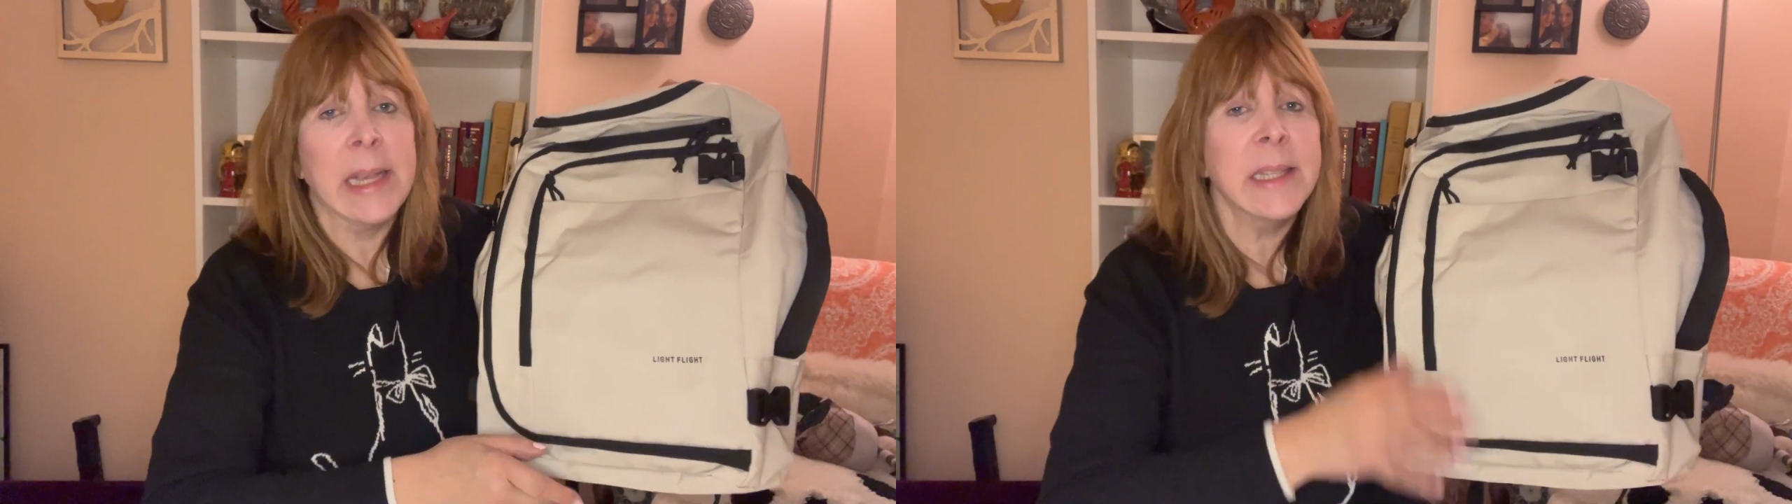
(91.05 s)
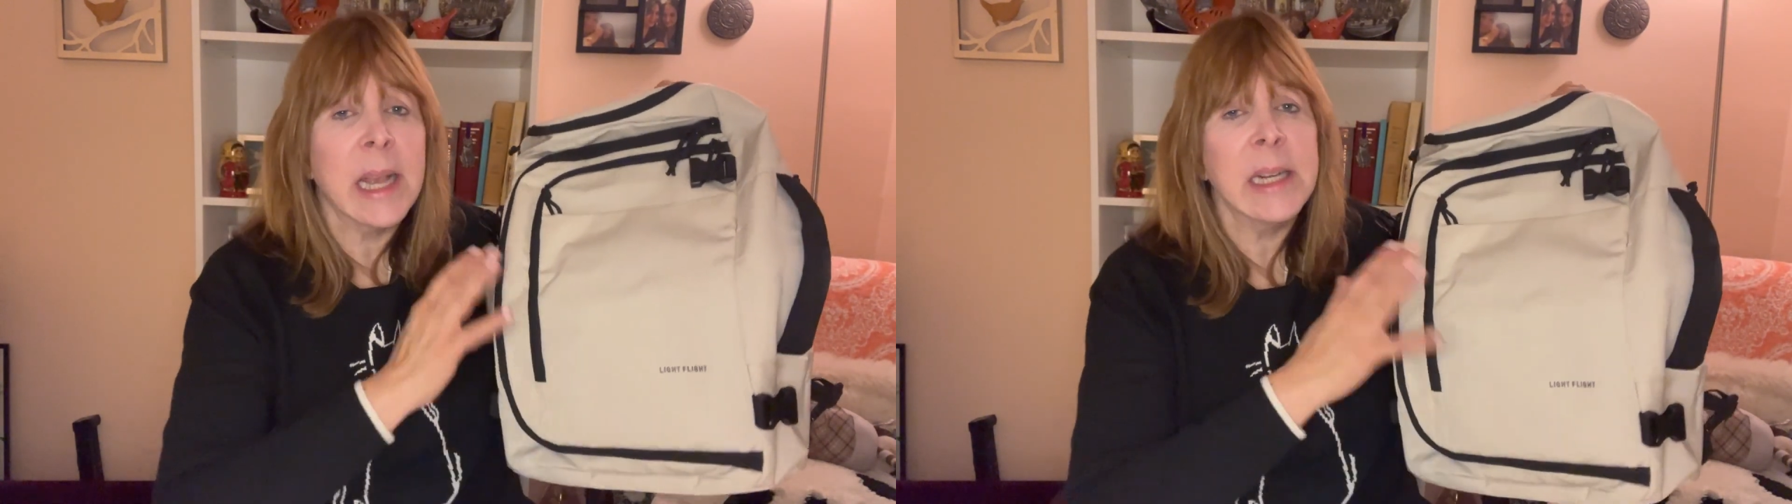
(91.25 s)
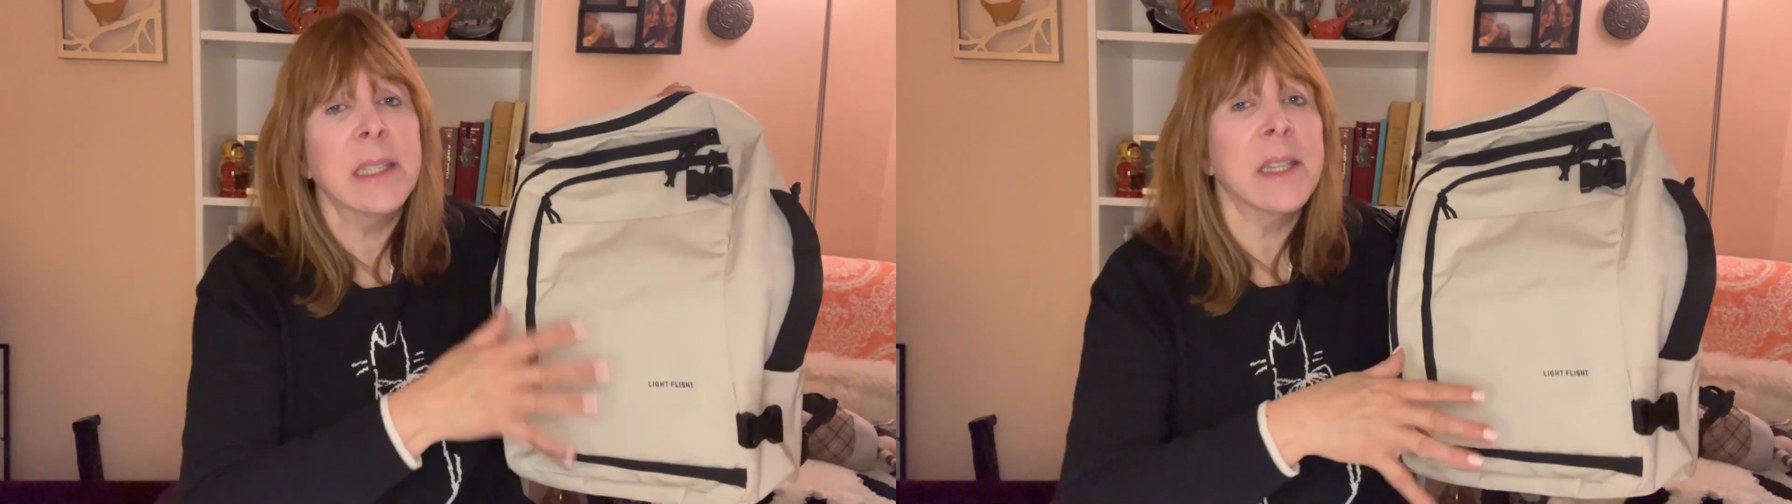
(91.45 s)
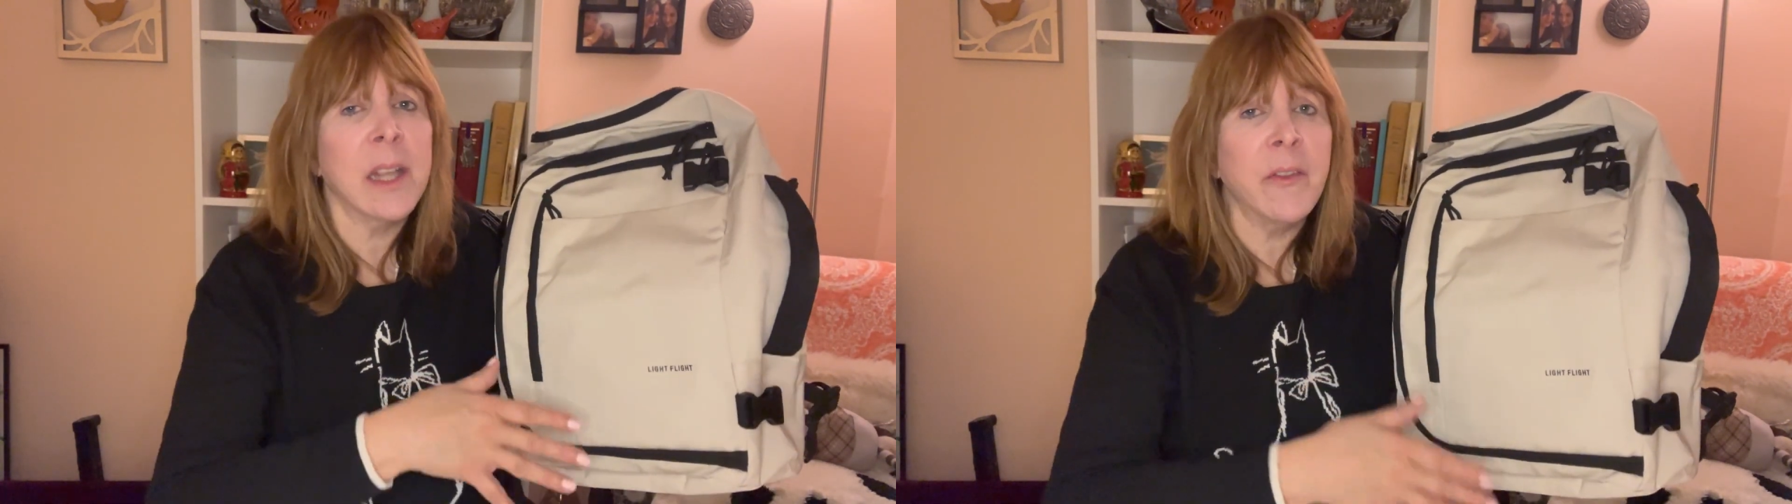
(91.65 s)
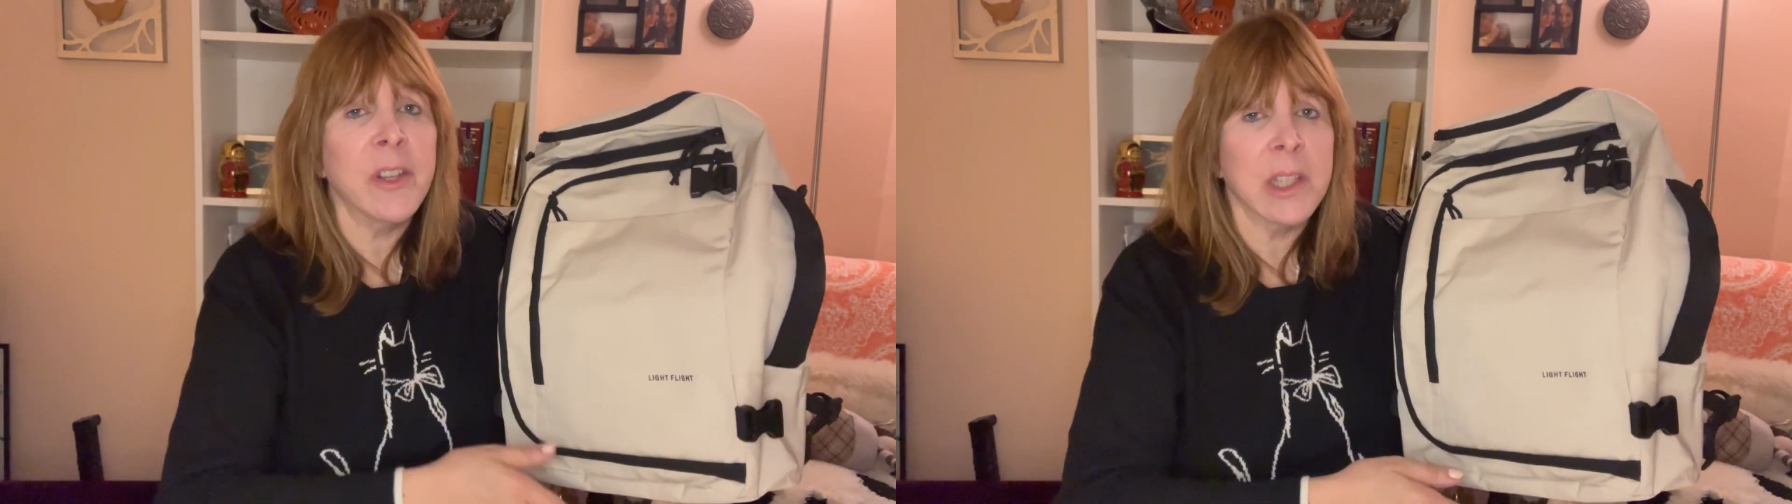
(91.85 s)
is that it's a
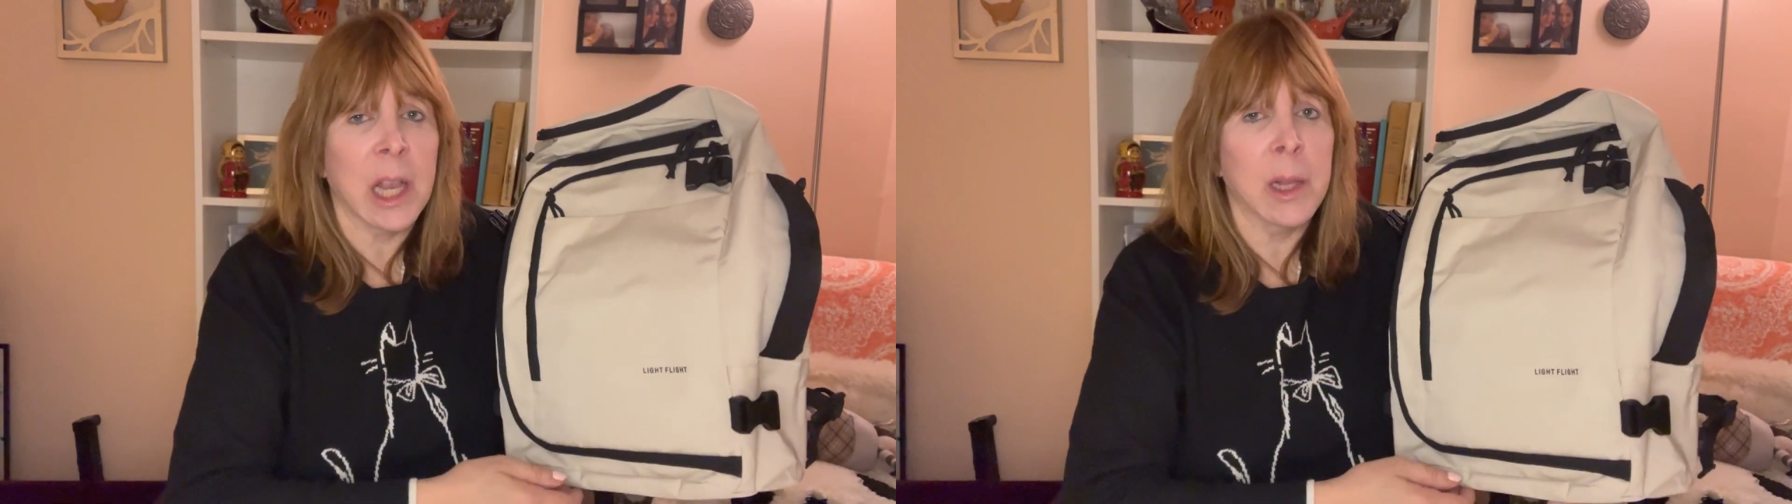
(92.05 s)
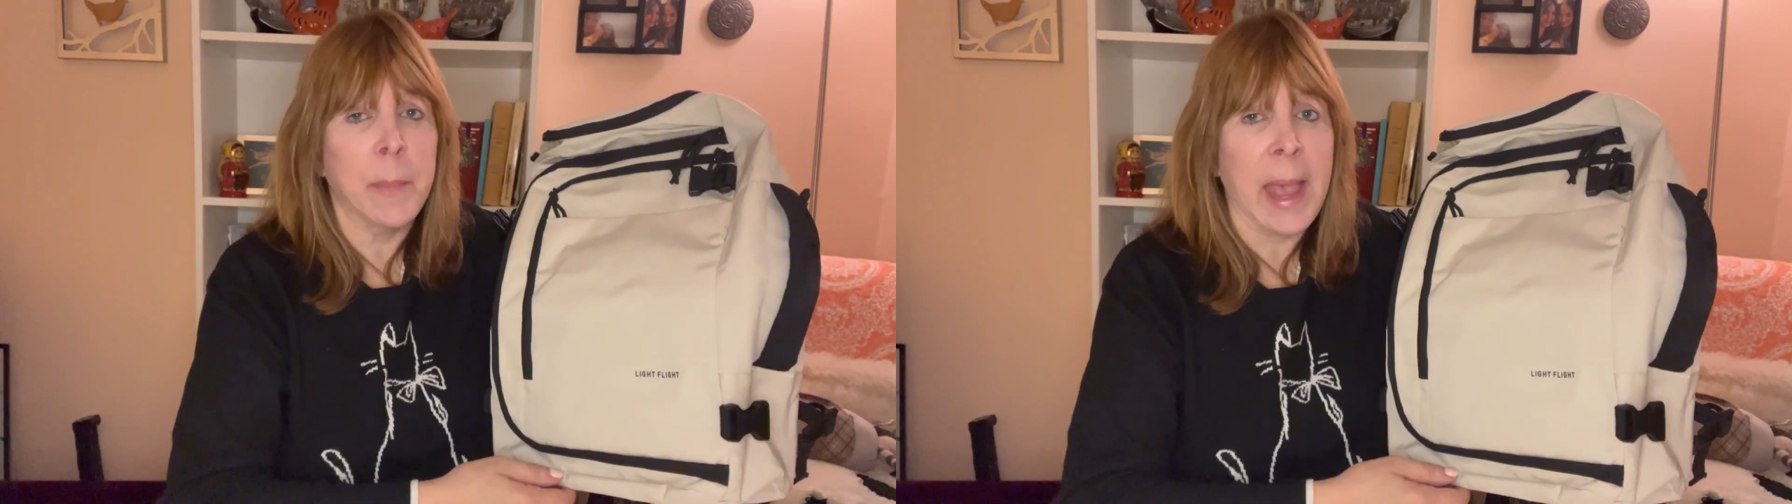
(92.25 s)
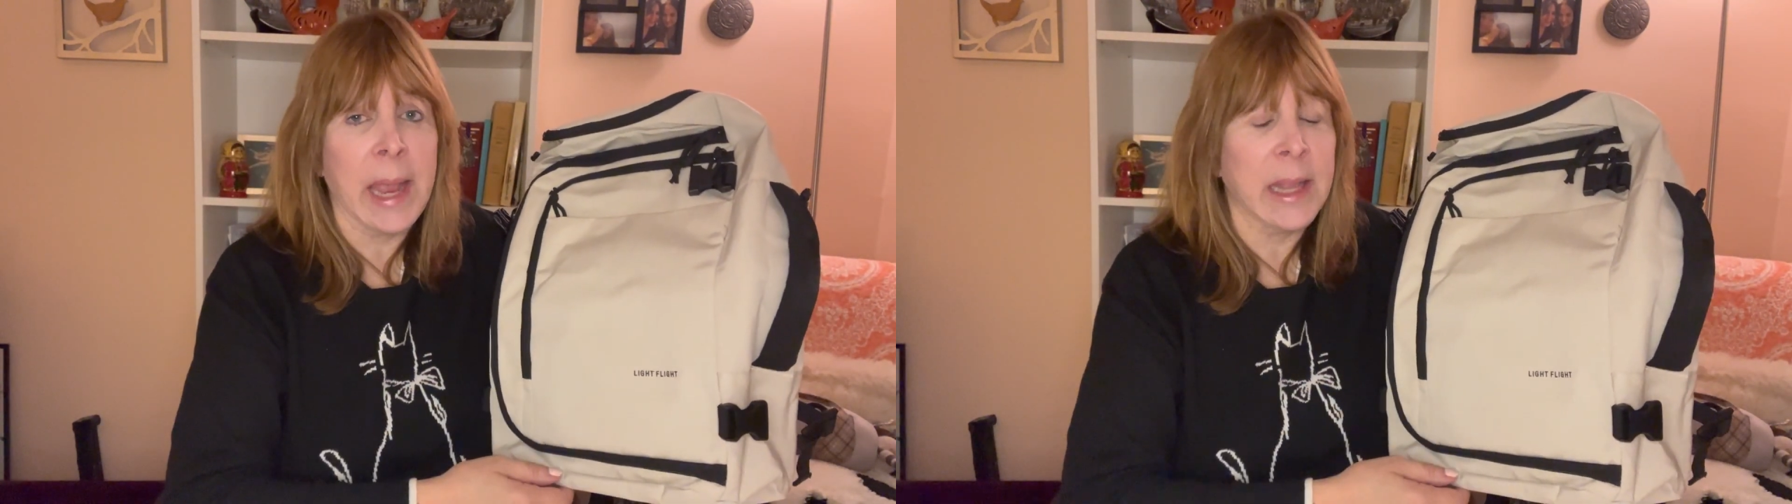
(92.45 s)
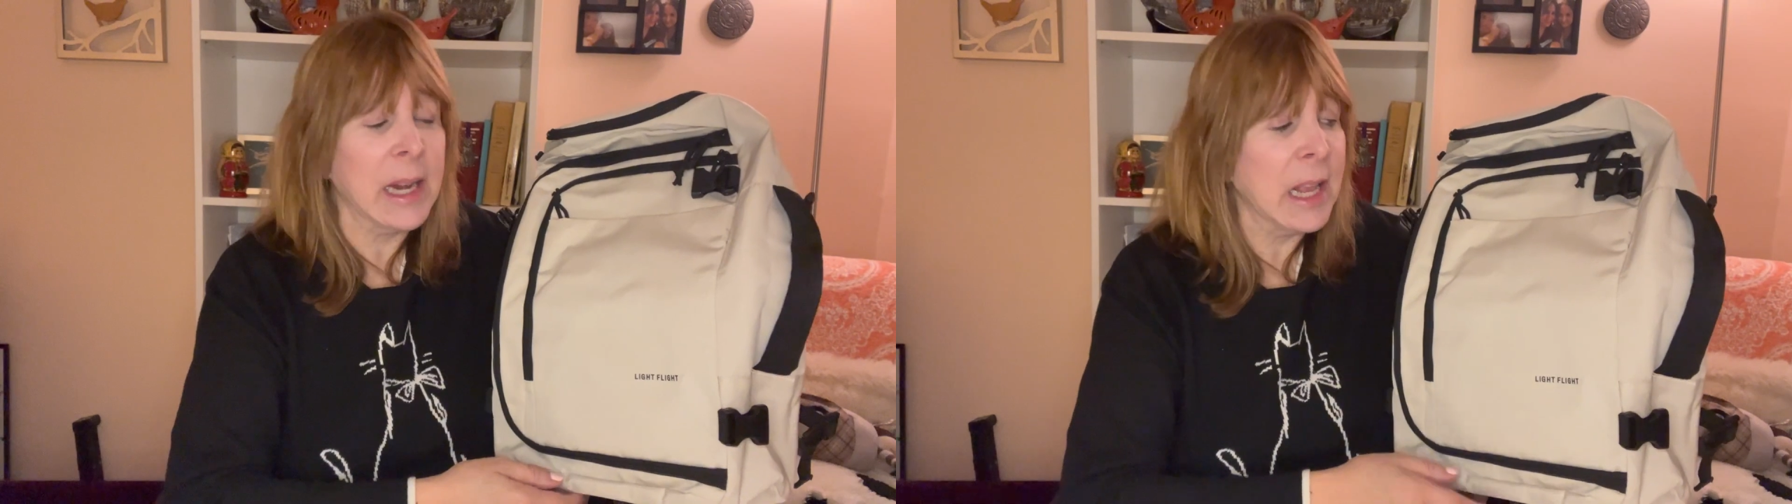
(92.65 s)
duffel style bag that